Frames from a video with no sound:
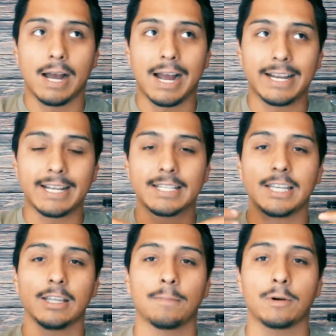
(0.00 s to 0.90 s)
I can
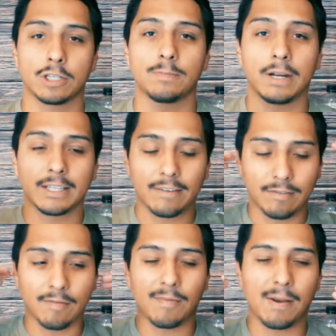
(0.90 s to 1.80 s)
see the
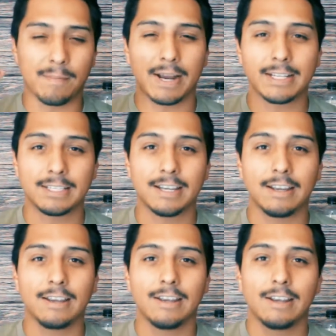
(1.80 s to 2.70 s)
perspective of my
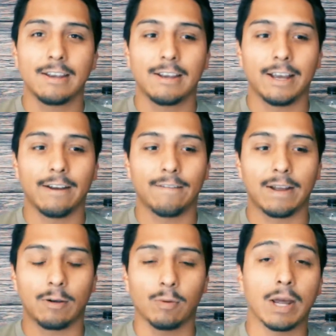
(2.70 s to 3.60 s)
mindset of
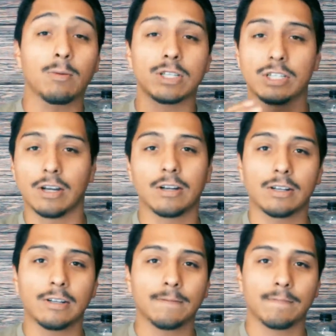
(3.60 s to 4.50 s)
like when I was
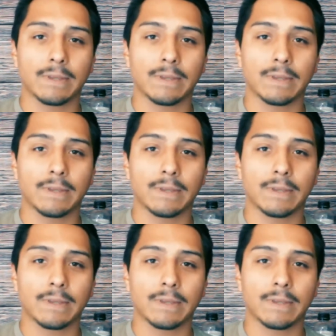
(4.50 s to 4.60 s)
younger,